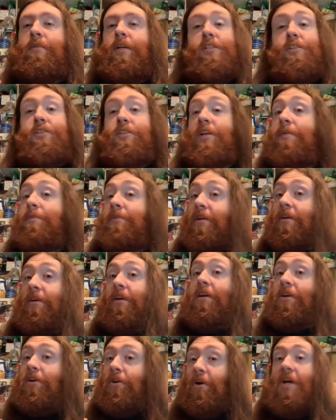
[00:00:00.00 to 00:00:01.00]
something
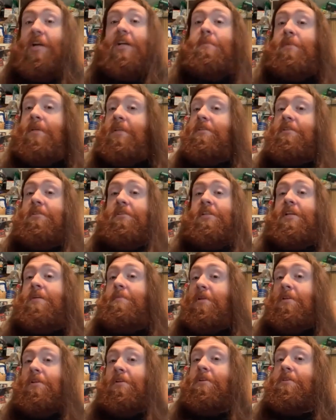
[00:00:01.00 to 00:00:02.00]
incredibly
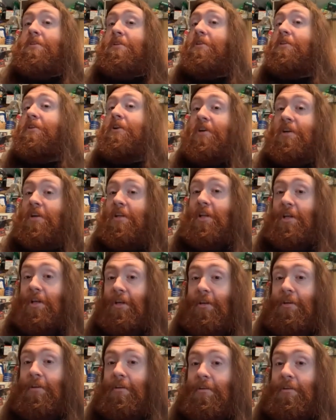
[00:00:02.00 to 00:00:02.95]
similar to Neuralink